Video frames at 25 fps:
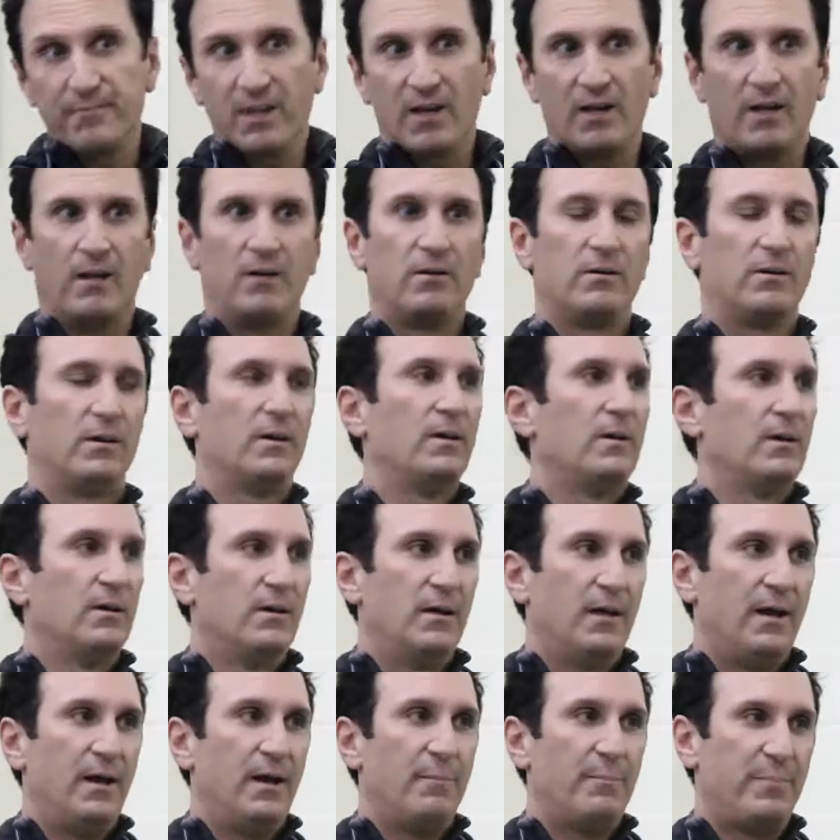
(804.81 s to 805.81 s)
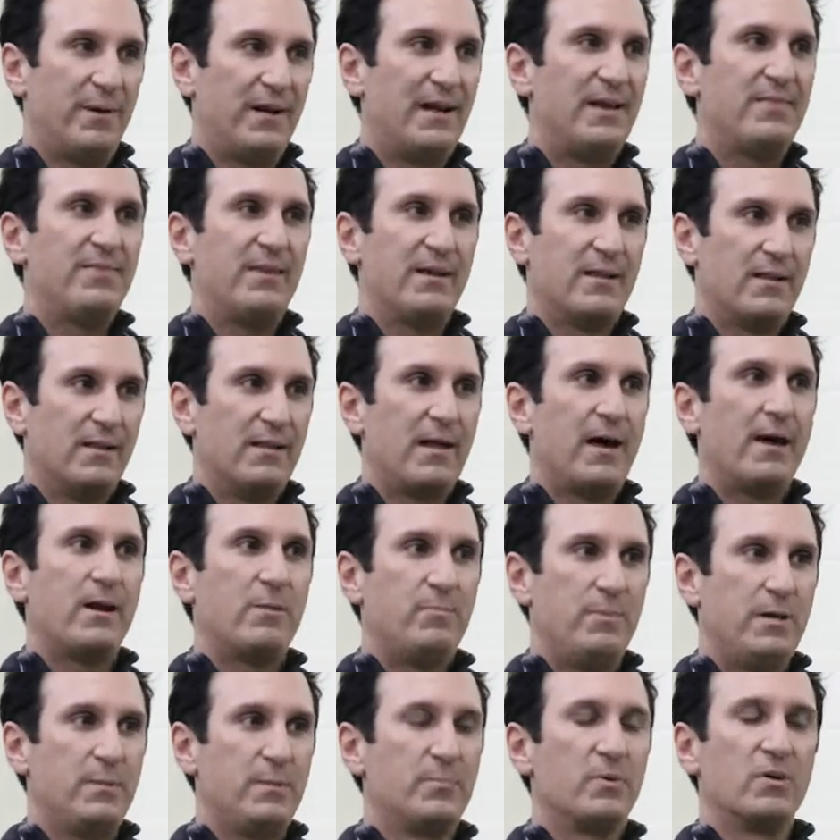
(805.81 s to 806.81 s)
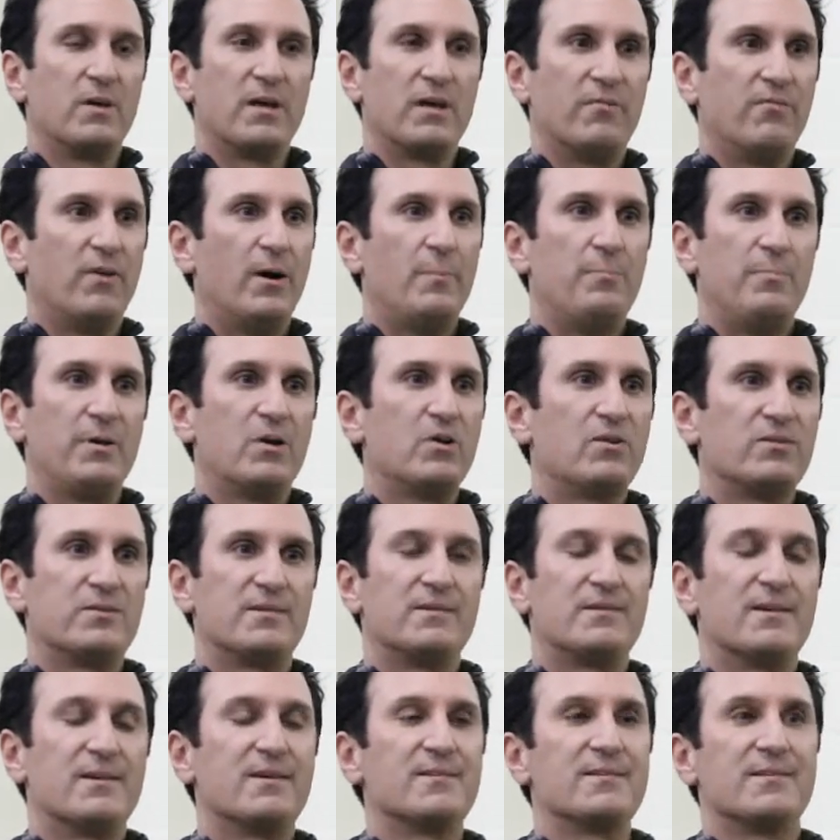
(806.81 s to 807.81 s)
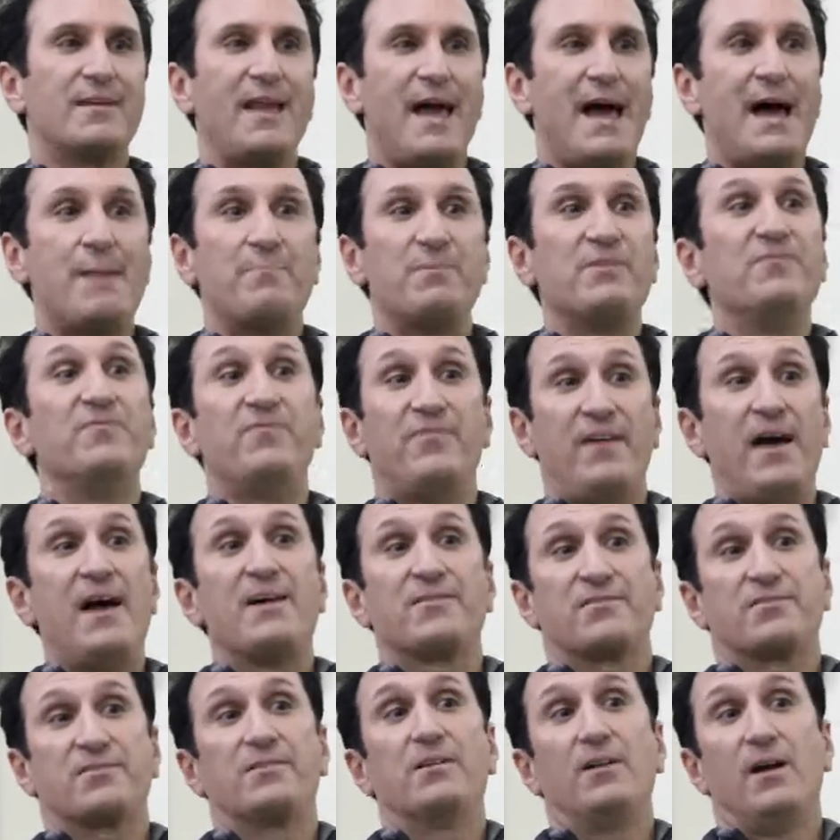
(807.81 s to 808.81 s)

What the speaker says: But I think a lot of people give up because it doesn't happen fast